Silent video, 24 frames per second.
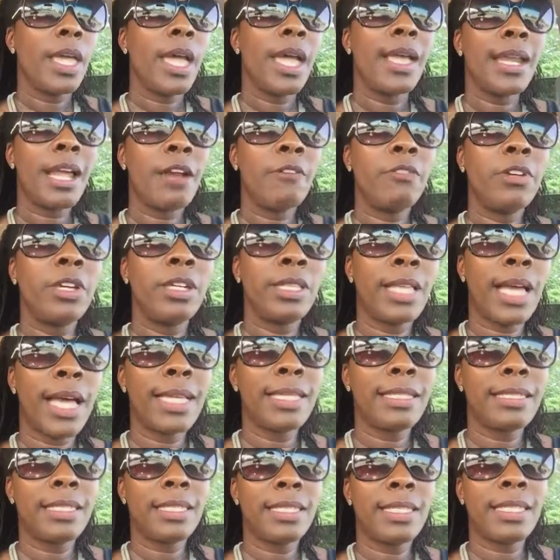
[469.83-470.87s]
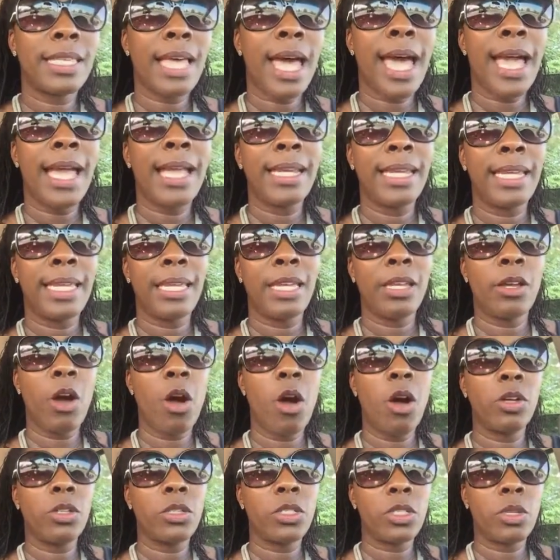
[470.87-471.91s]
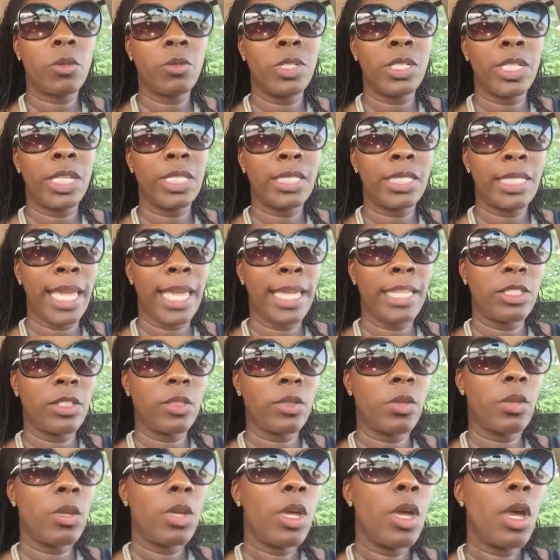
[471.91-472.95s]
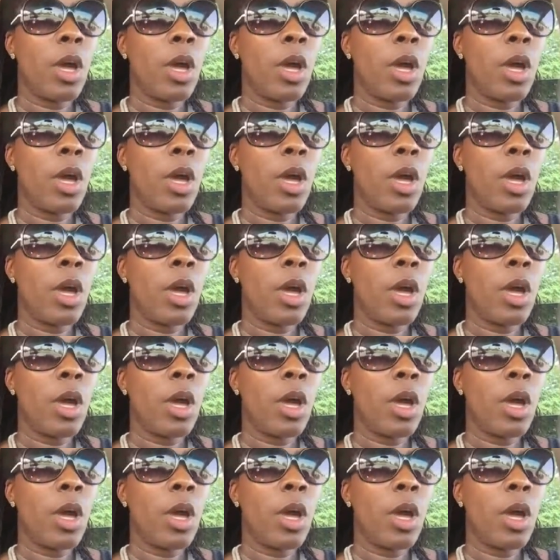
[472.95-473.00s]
And I realize society also dictates